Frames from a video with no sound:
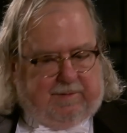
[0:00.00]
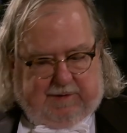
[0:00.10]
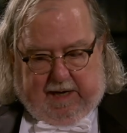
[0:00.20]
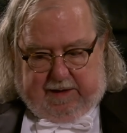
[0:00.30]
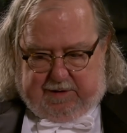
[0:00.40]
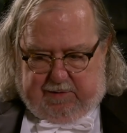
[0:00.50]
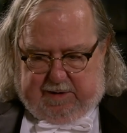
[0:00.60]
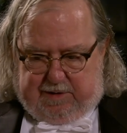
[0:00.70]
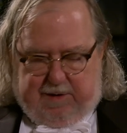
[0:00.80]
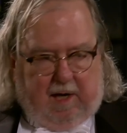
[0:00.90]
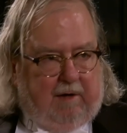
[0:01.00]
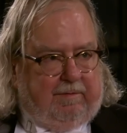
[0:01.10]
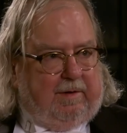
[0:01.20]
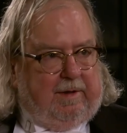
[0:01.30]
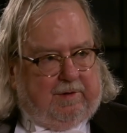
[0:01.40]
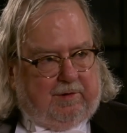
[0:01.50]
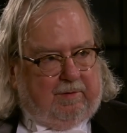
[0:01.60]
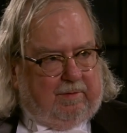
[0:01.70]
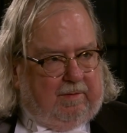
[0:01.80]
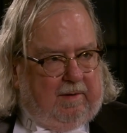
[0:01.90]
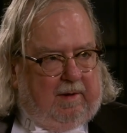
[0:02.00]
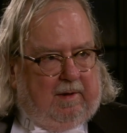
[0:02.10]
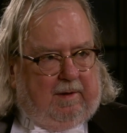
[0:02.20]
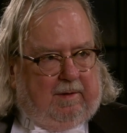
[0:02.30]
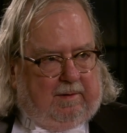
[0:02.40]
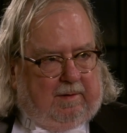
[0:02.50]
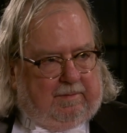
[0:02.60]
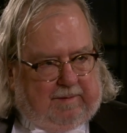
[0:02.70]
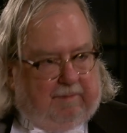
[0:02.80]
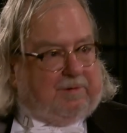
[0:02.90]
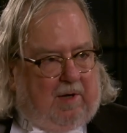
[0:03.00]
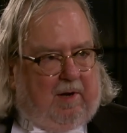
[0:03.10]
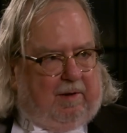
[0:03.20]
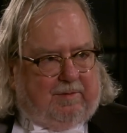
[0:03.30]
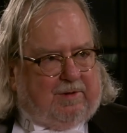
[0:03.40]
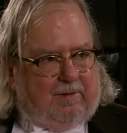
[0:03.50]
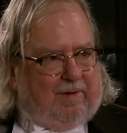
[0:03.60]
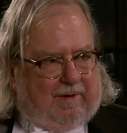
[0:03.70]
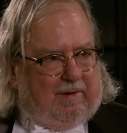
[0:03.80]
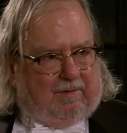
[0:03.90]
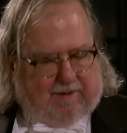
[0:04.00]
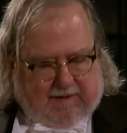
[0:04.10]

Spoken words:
science, trying to solve an issue, that was all I was doing. You know, I